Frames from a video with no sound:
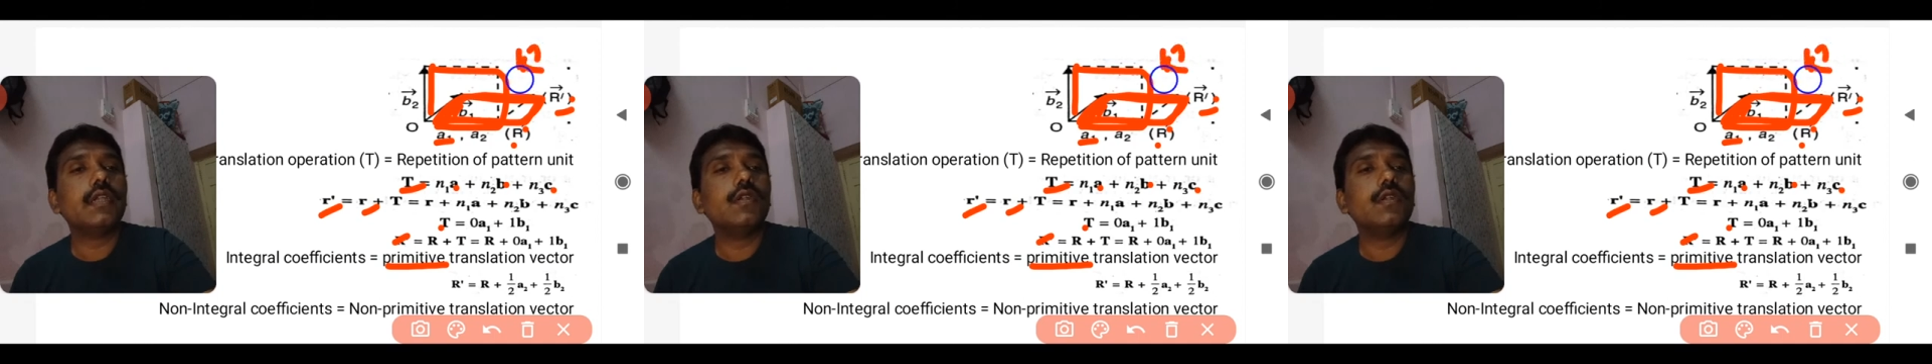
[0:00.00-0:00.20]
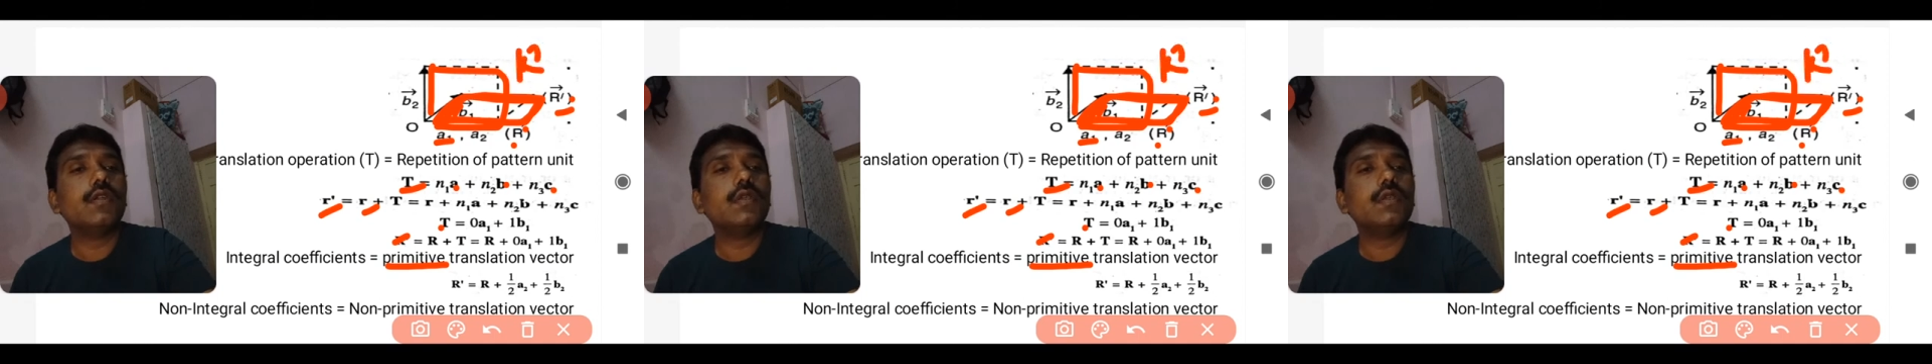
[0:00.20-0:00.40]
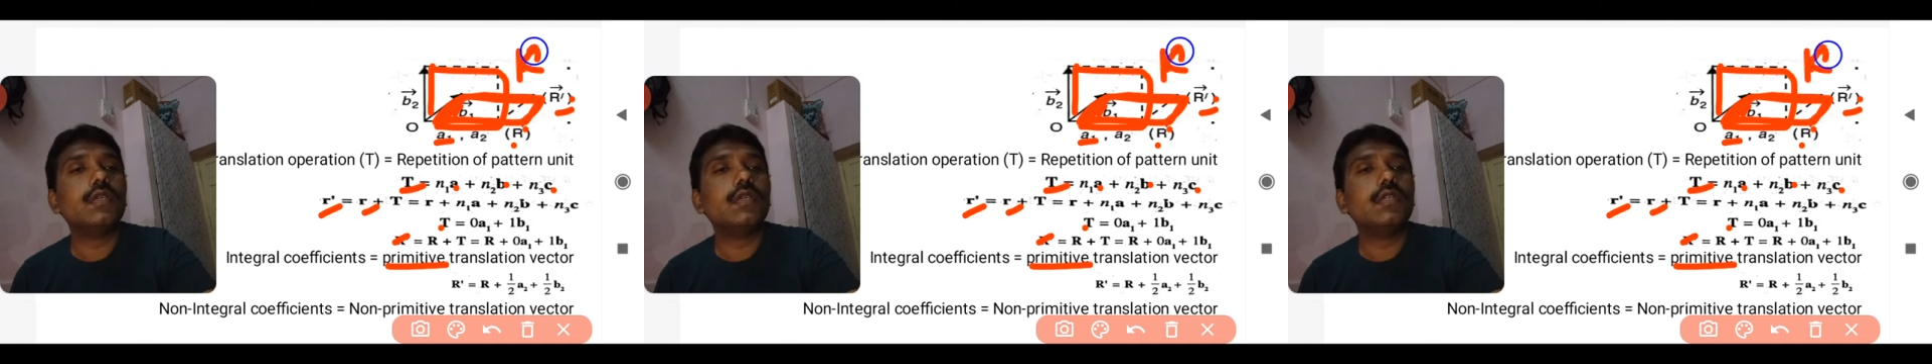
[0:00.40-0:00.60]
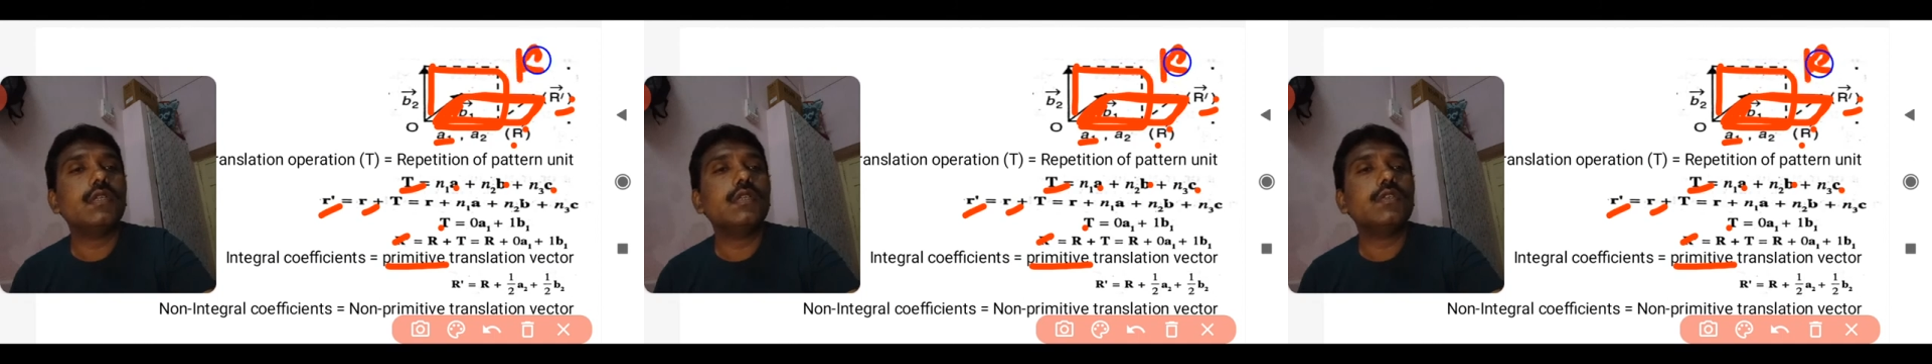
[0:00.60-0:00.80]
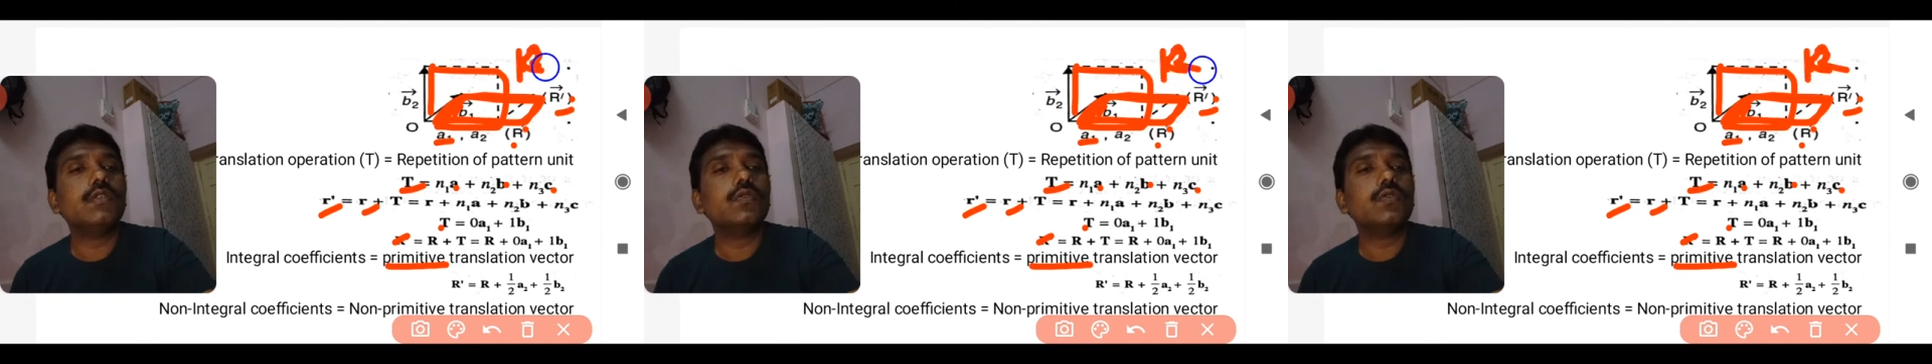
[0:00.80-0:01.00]
here it is to
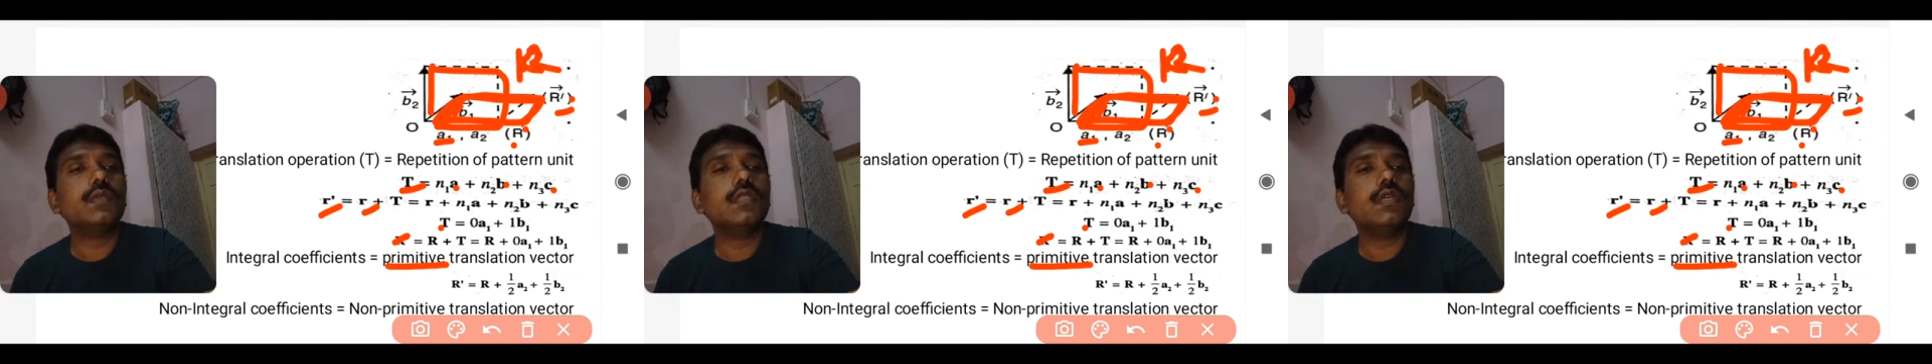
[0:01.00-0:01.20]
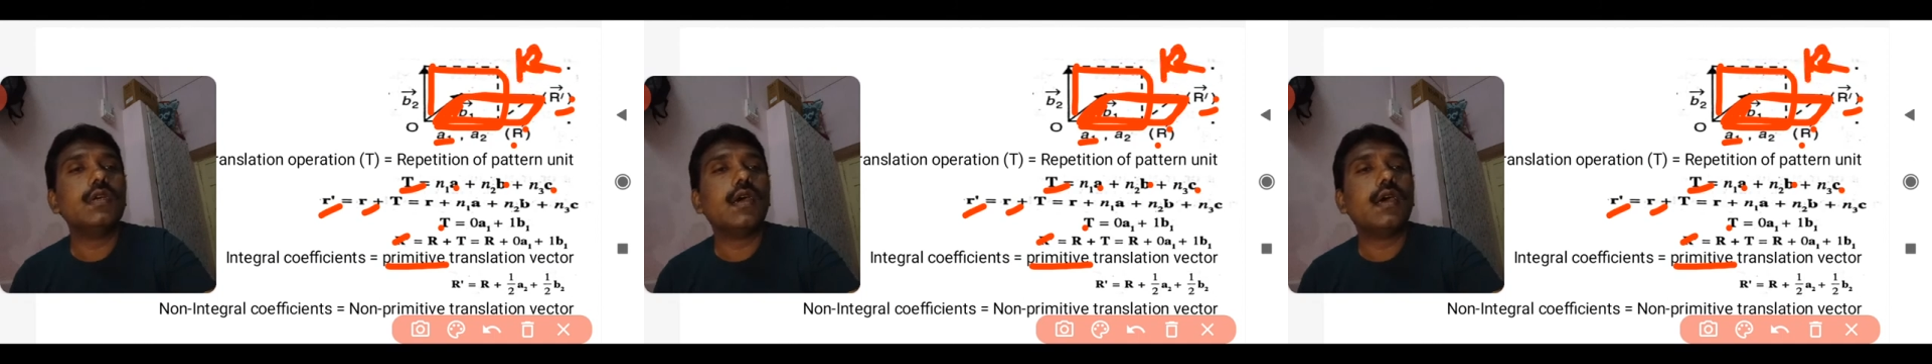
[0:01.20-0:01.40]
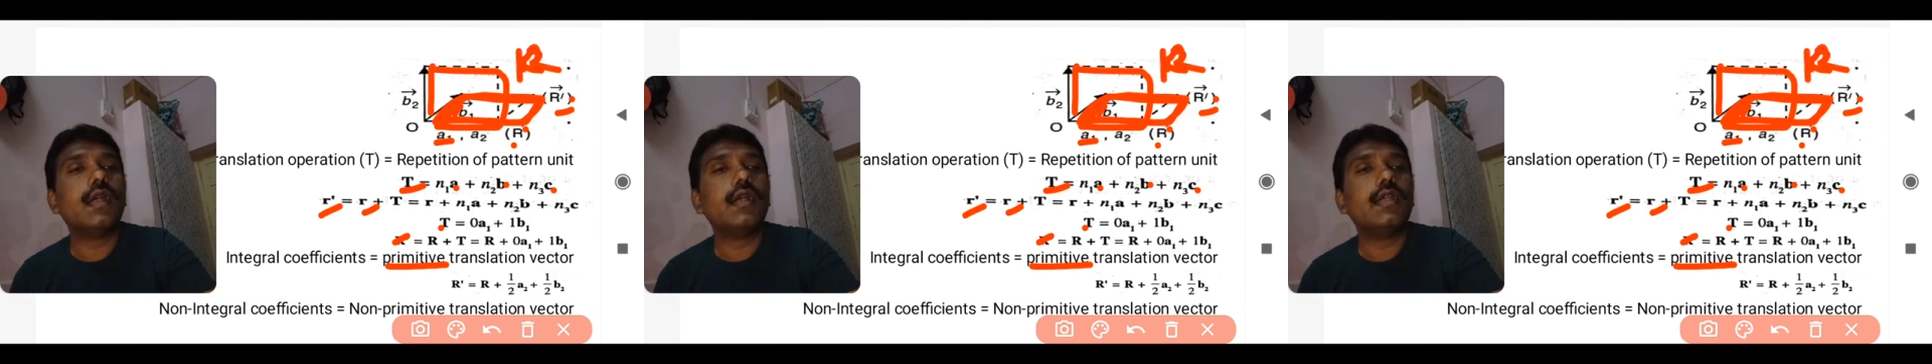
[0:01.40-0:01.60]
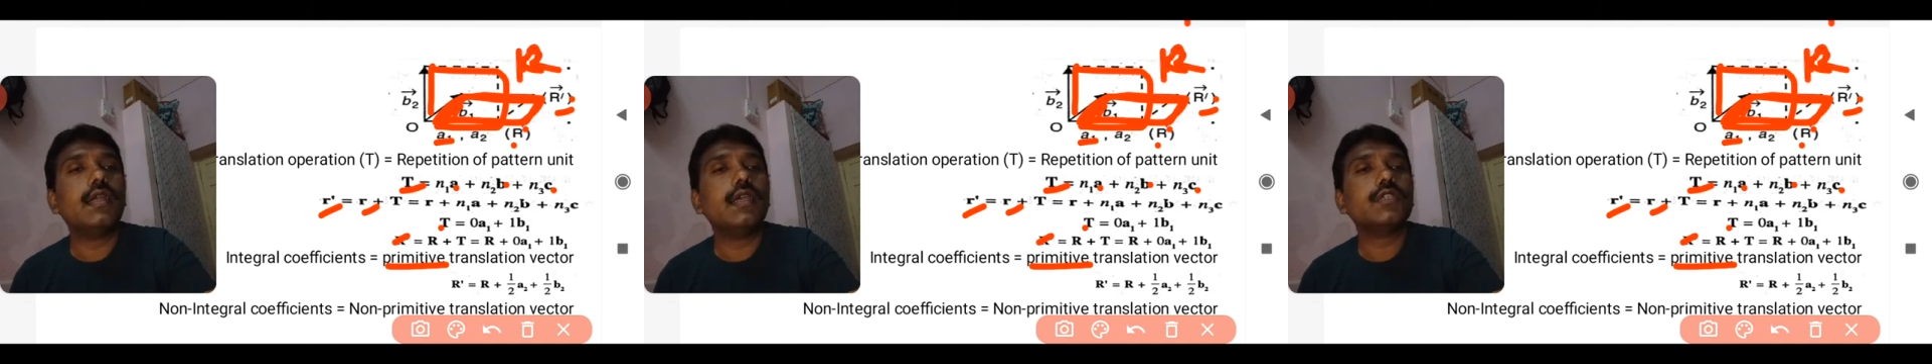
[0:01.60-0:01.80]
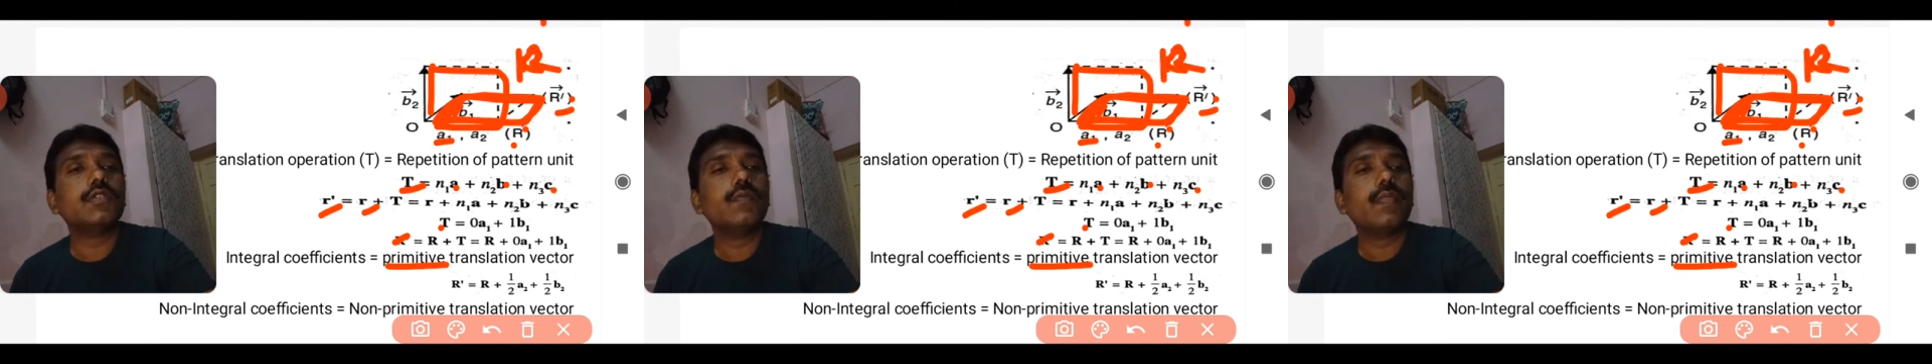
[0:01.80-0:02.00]
be the r dash
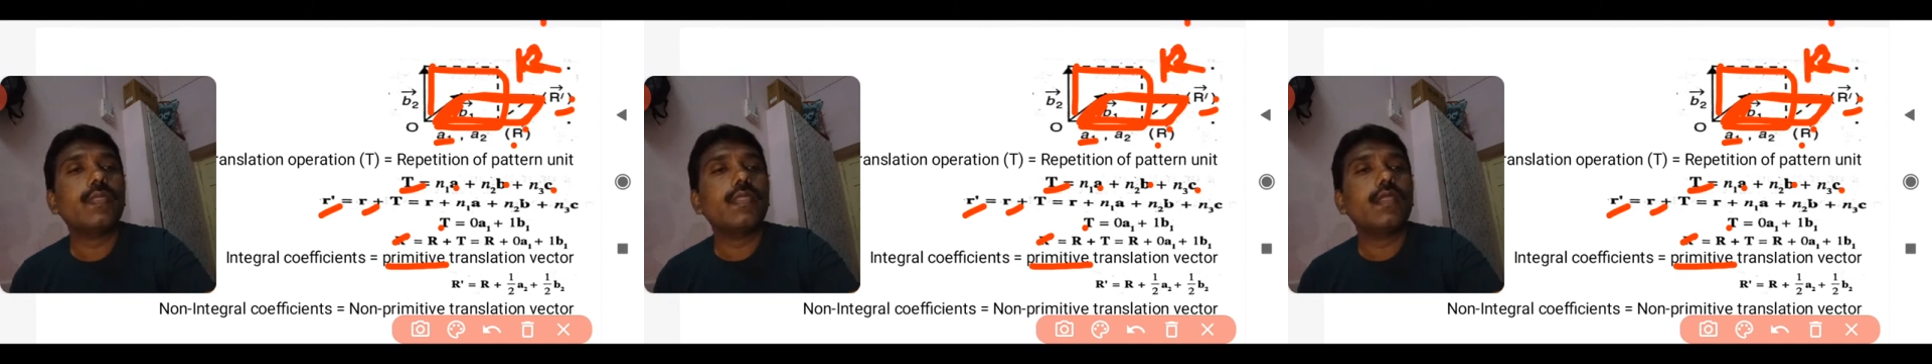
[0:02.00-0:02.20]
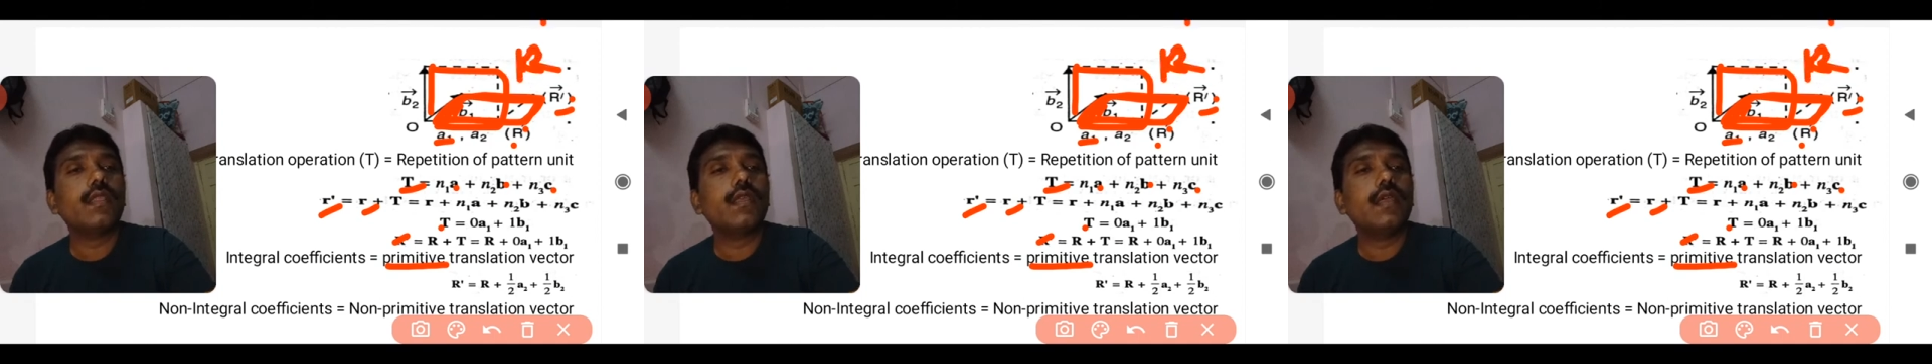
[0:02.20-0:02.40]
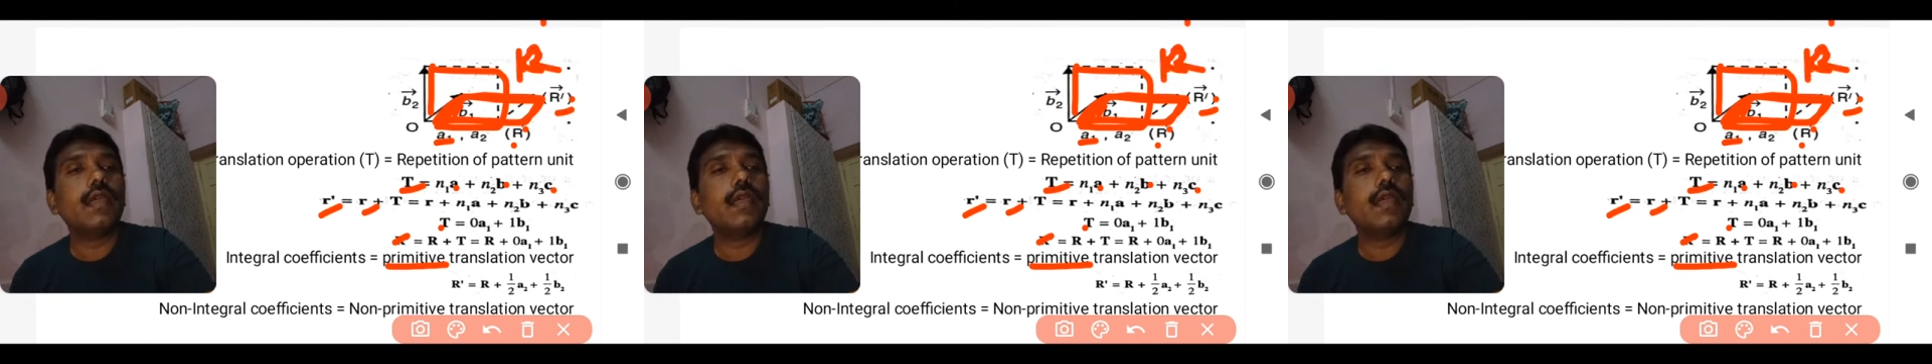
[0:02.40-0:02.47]
at